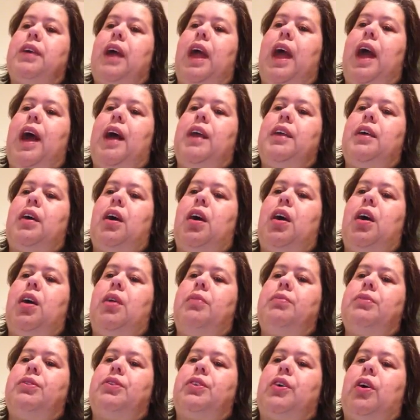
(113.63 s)
and
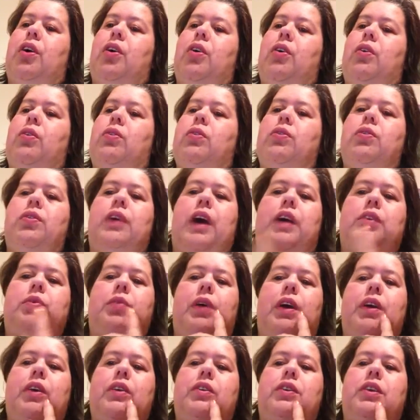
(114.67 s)
um, so that's
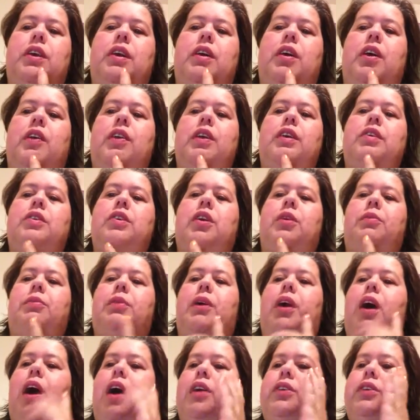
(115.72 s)
why you're seeing all these little
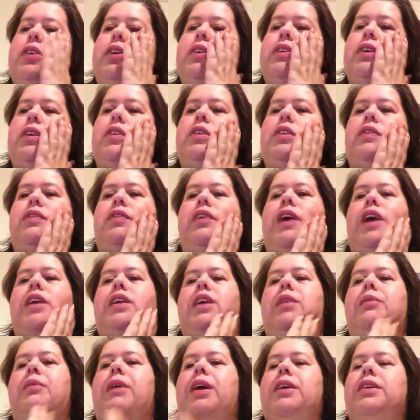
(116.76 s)
blotches. It's
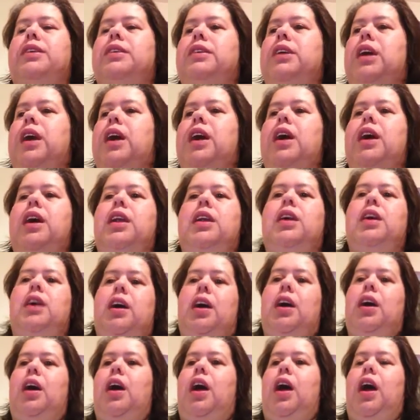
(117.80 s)
affecting my skin
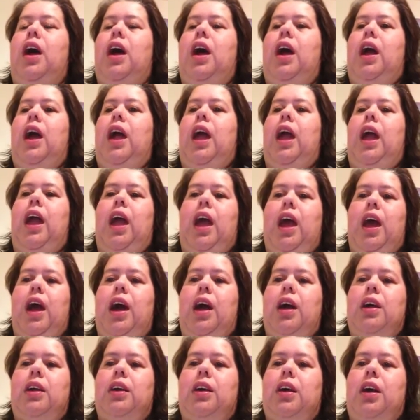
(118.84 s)

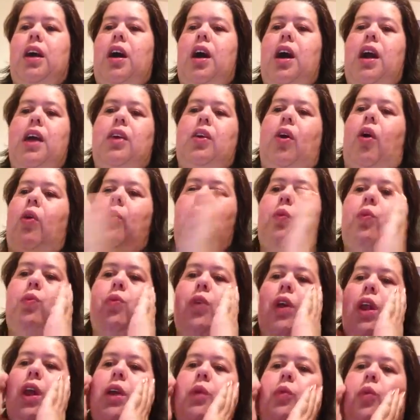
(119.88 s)
and I don't
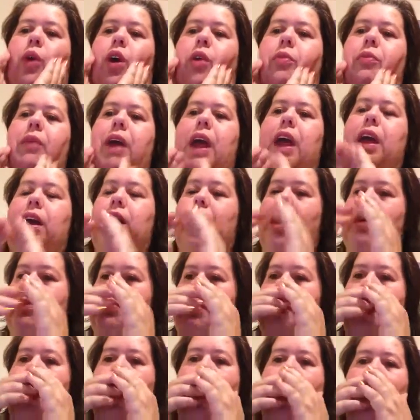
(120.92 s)
really wear
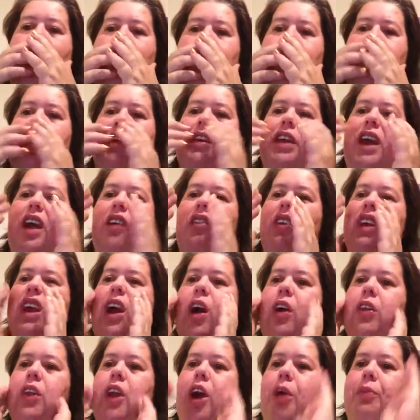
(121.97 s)
makeup. I mean, every
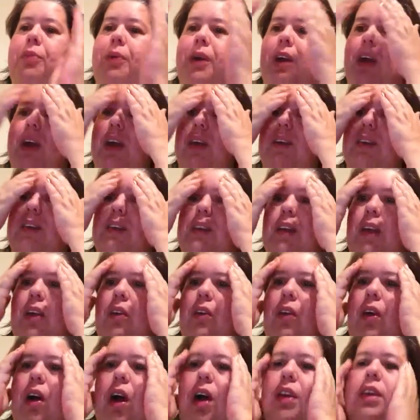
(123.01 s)
now and then I'll put a
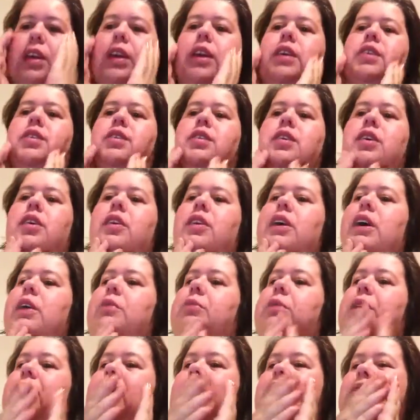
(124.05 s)
concealer on to conceal
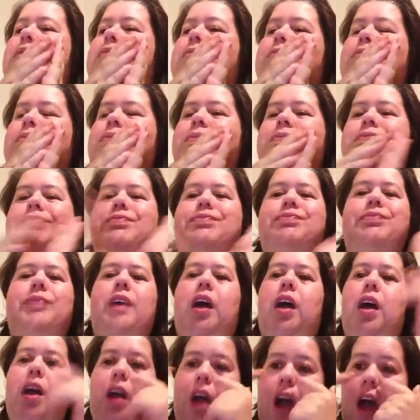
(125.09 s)
them, but mm,
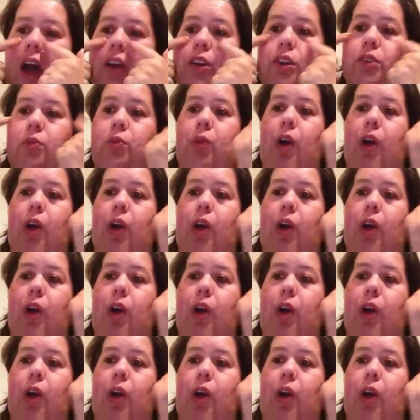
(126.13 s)
I just